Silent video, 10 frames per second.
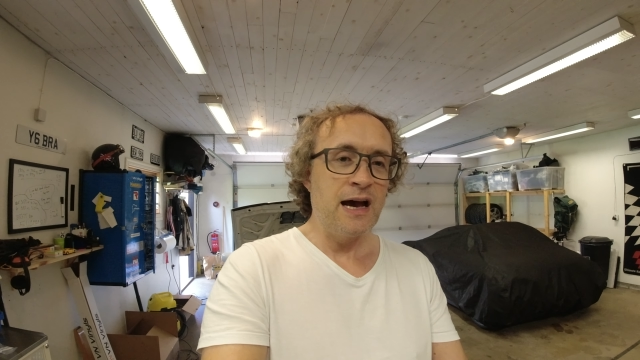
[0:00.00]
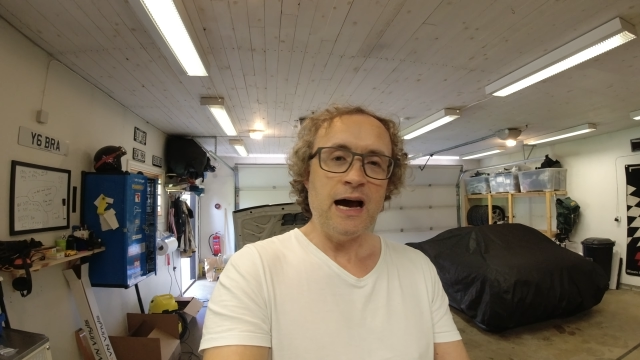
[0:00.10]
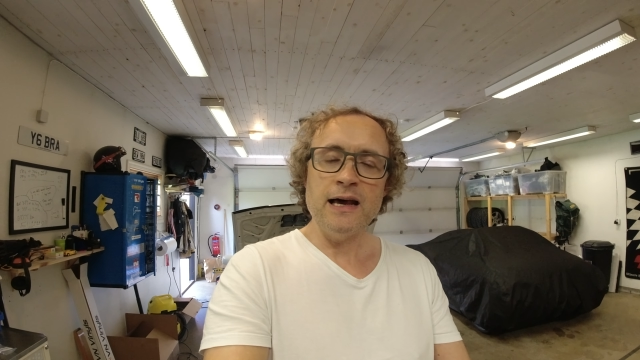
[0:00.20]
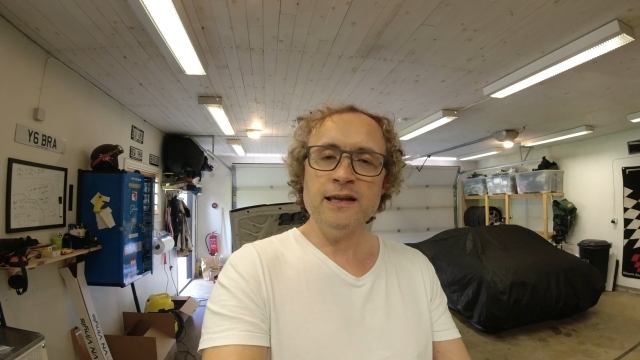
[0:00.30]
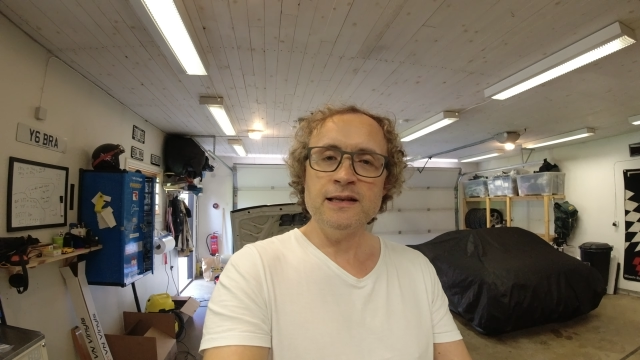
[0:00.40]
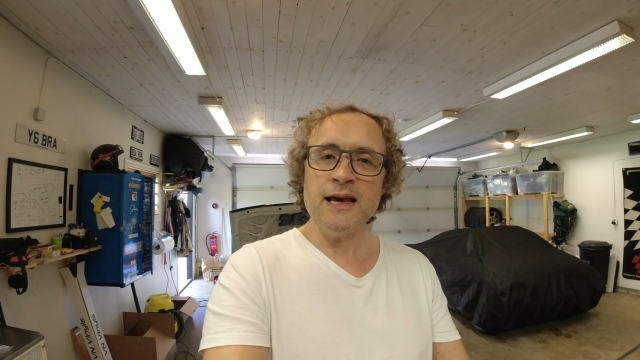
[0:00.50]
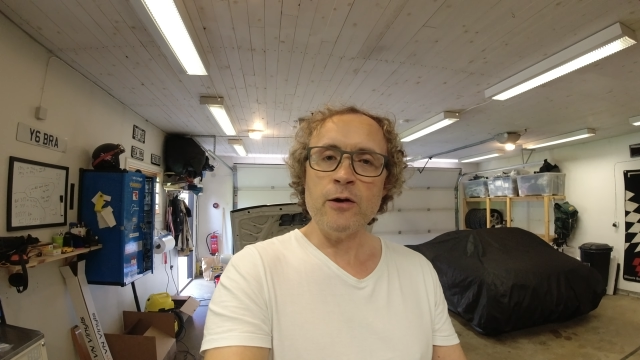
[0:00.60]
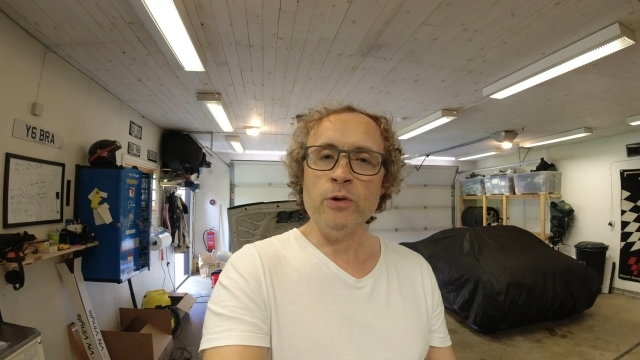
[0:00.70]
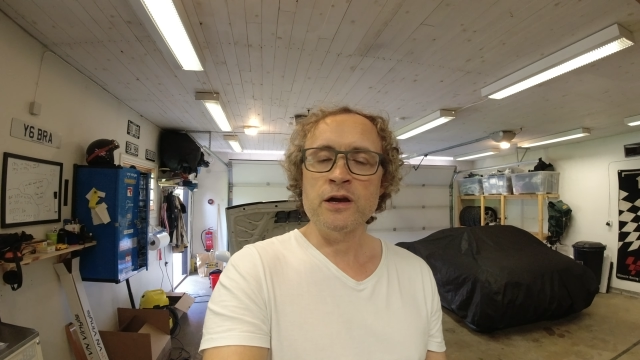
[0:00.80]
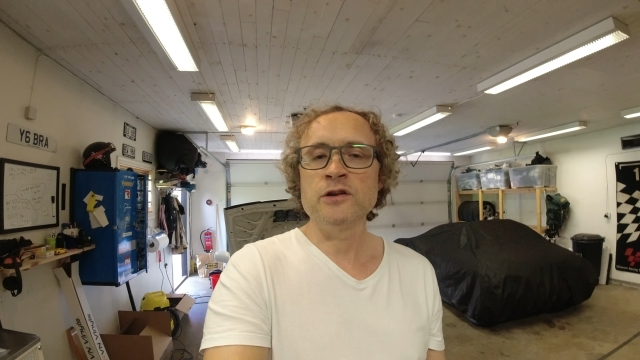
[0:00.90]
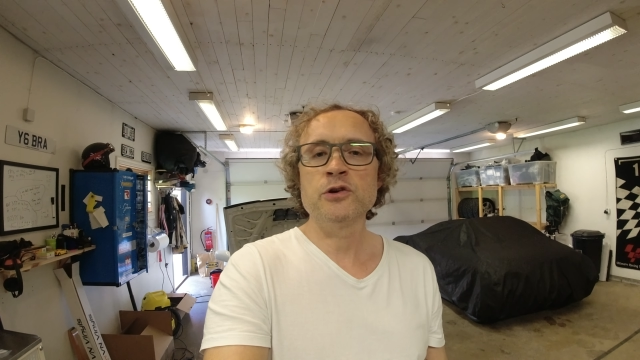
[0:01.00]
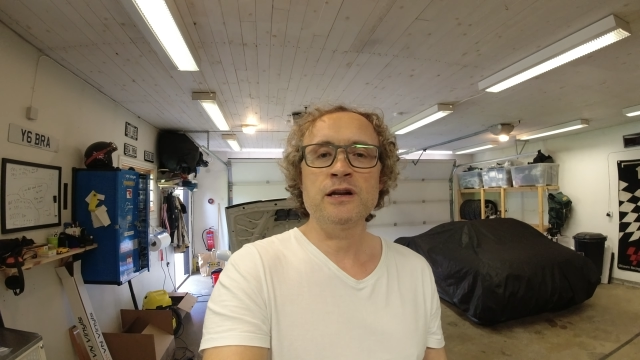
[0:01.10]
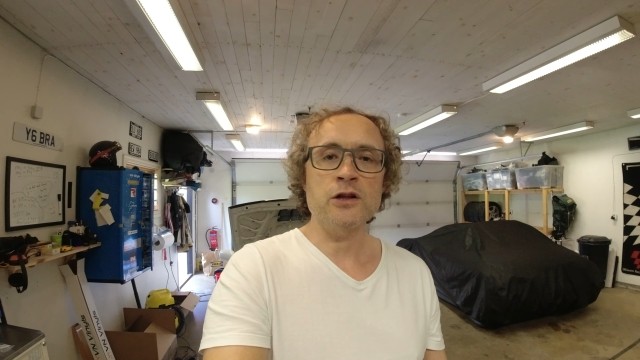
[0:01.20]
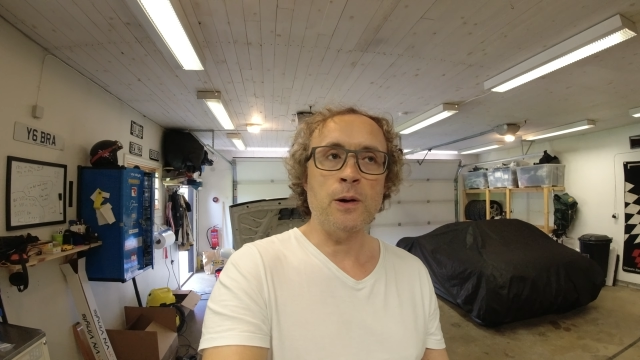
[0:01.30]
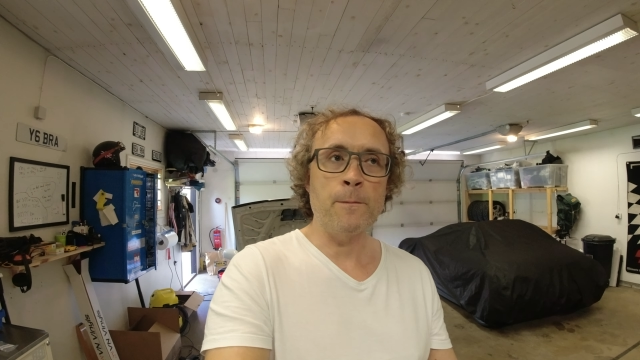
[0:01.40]
and then yeah, we can do a
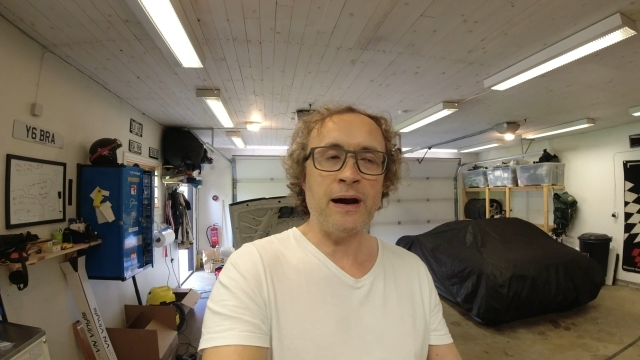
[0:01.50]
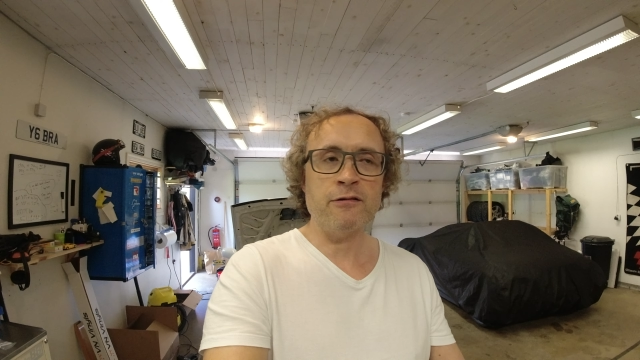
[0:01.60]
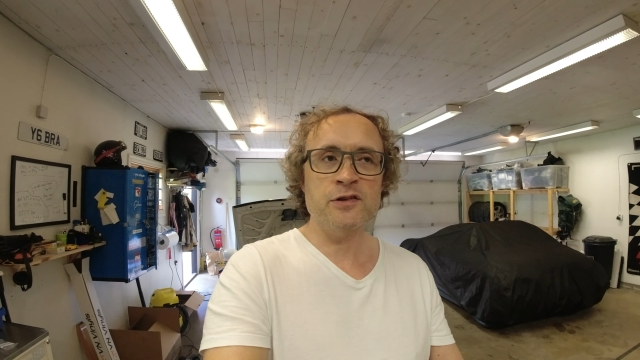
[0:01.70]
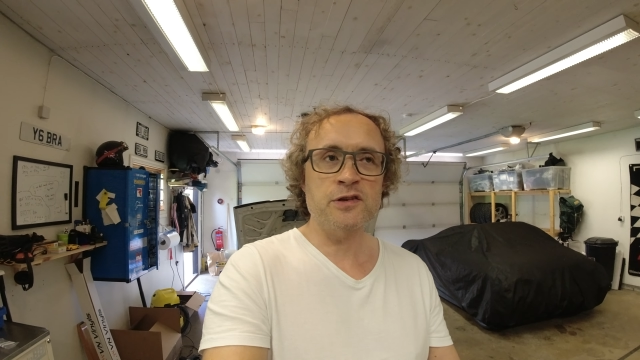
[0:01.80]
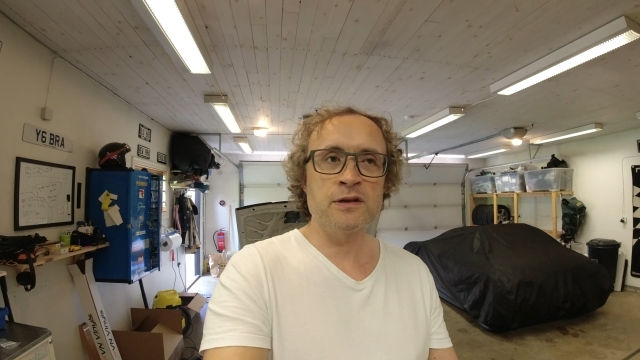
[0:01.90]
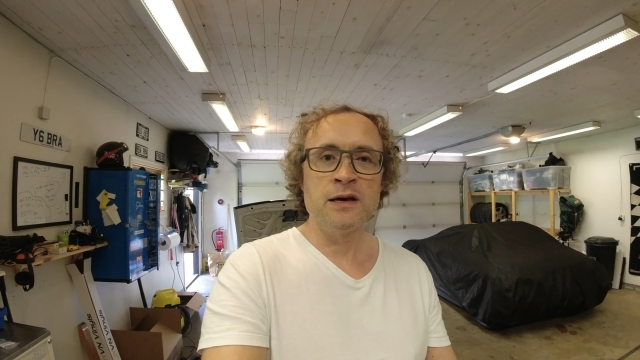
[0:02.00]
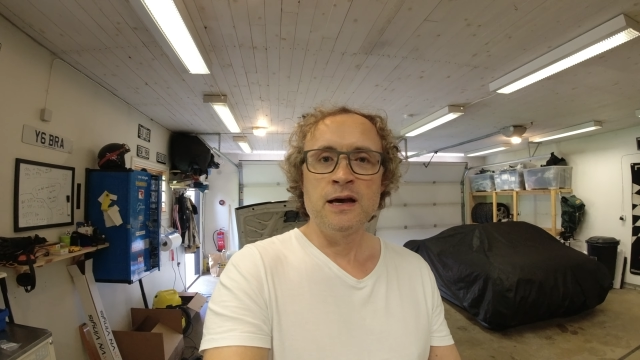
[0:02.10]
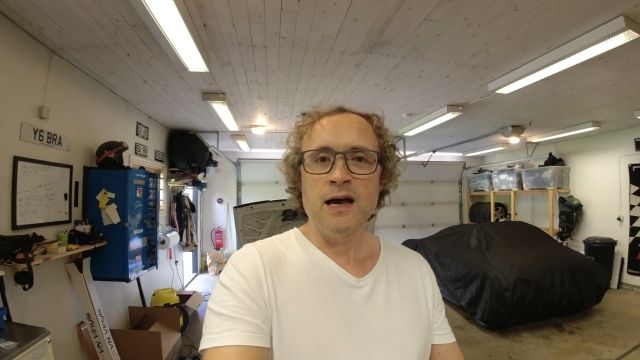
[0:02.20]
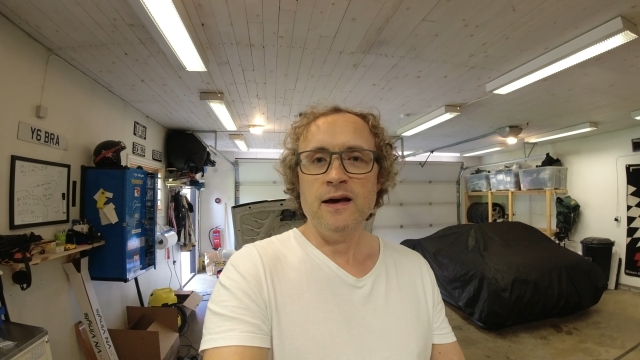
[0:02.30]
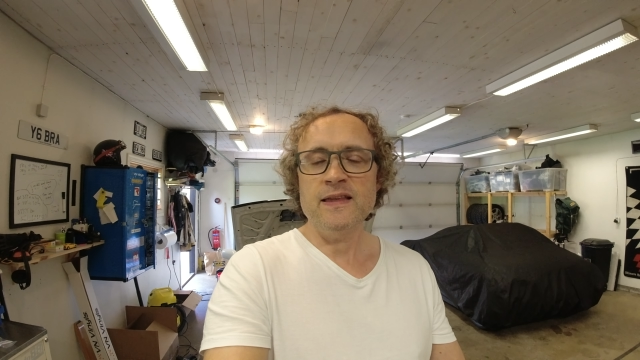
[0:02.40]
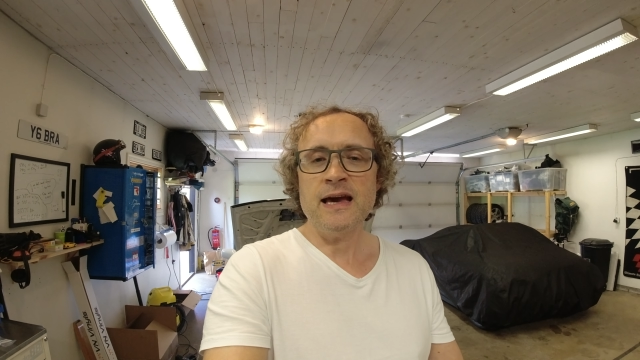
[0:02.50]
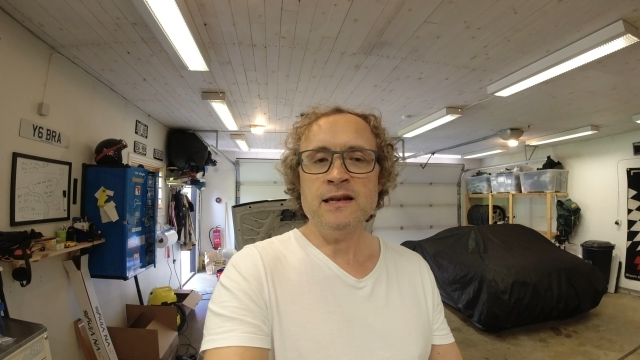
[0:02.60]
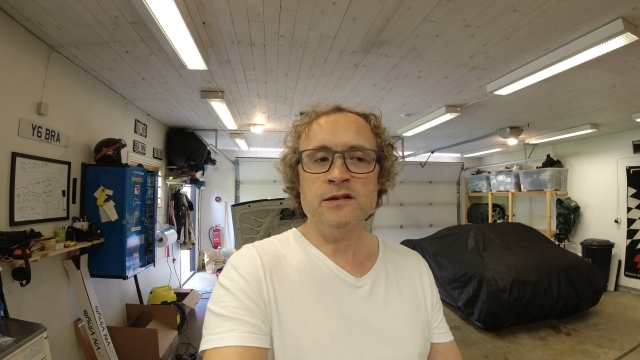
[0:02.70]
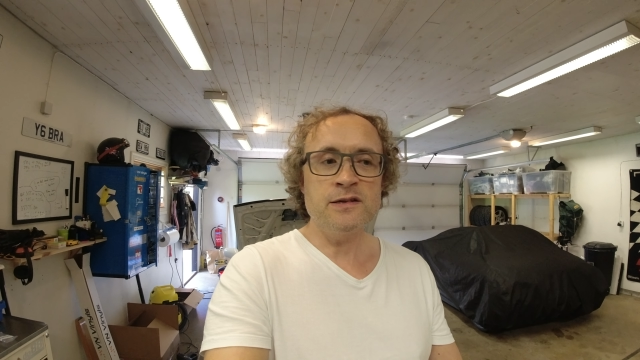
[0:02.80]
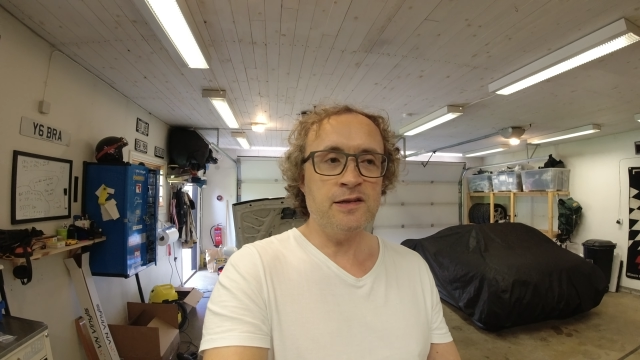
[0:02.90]
little comparison at the
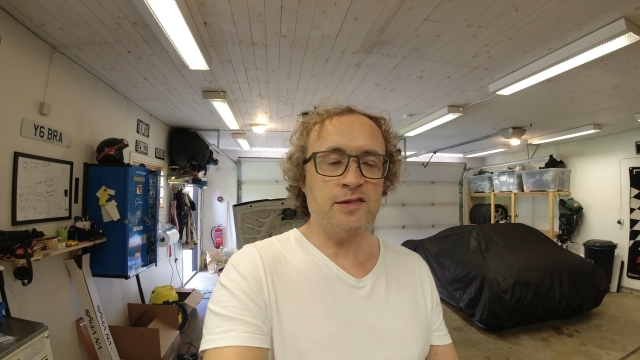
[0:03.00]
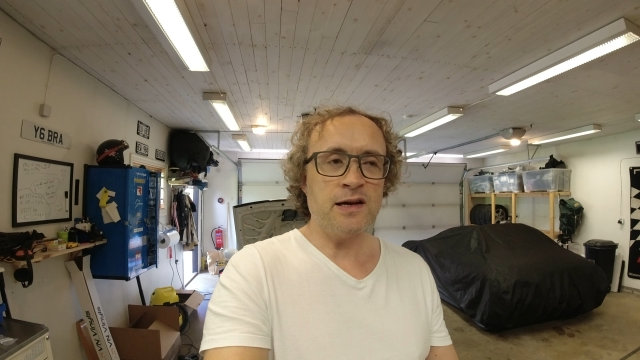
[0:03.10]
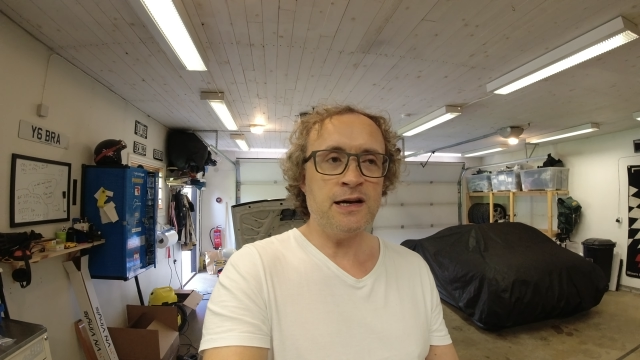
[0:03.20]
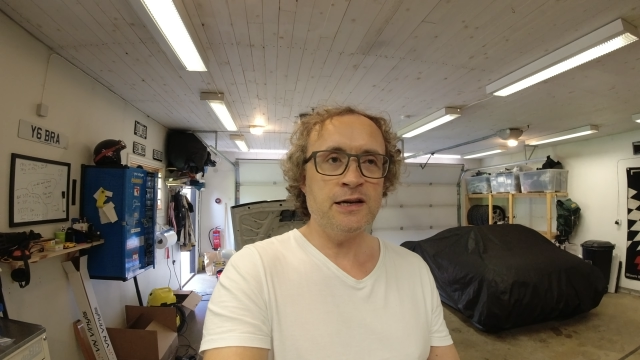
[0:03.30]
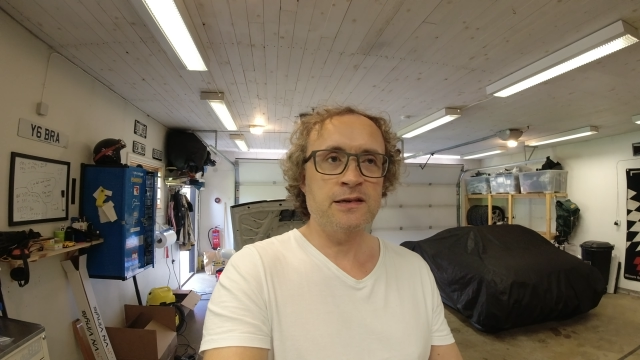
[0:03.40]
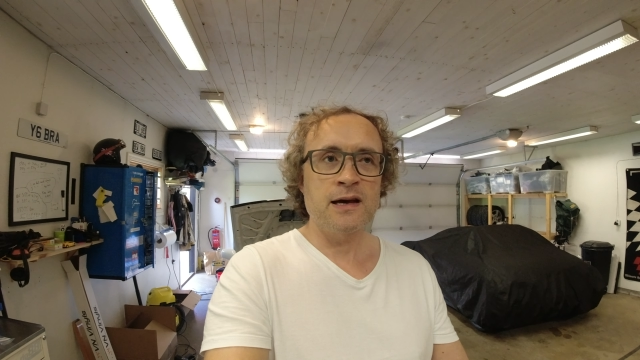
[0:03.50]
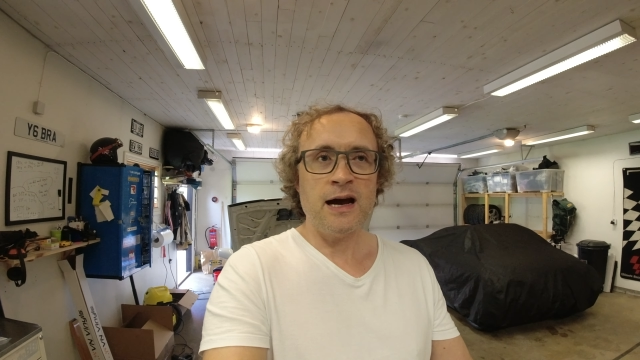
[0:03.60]
end and decide,